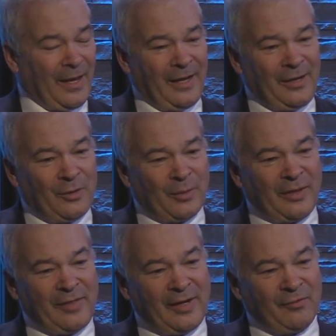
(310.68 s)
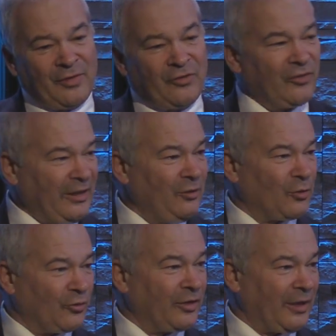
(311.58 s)
You know, and I think of the
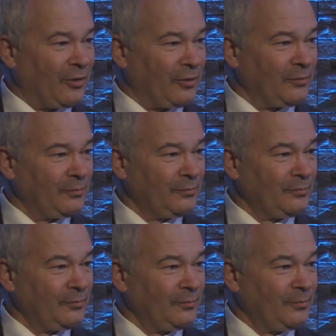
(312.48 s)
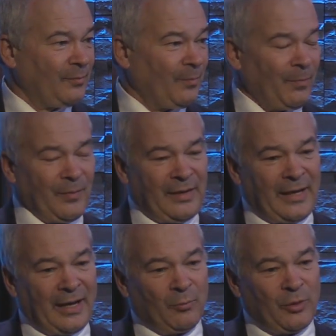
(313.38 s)
Senior Center.
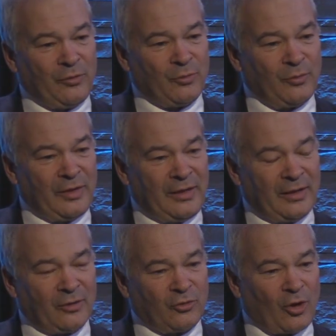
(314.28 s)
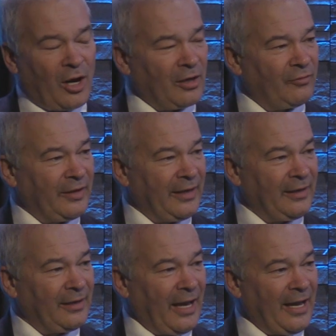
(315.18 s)
Yeah, I went through the shock of
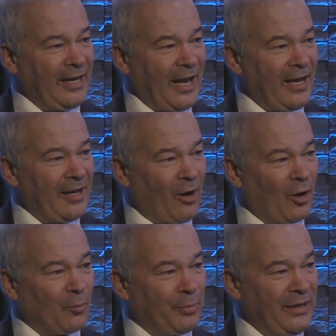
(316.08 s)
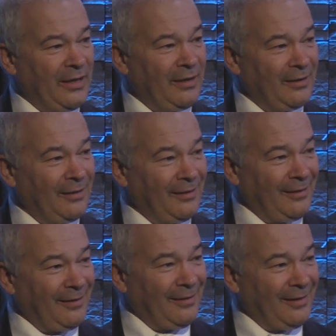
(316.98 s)
getting AARP
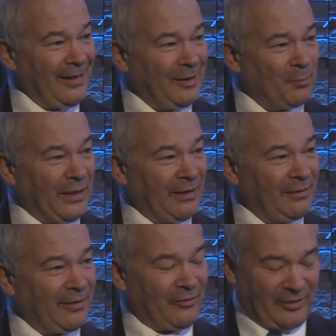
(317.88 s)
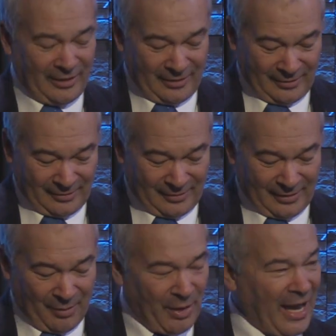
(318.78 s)
in the mail and saying,
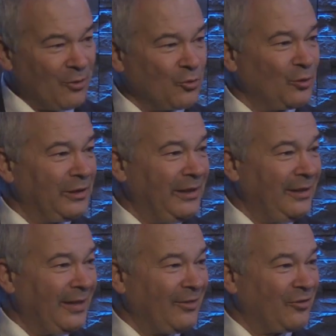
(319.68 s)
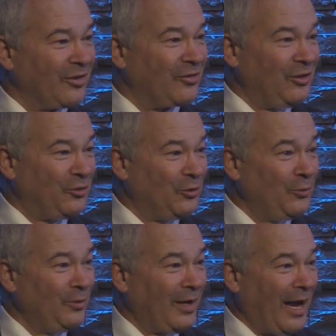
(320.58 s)
I'm actually at
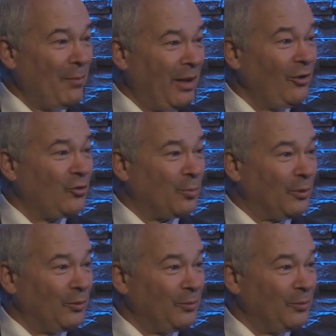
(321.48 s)
62. Yeah. I'm eligible.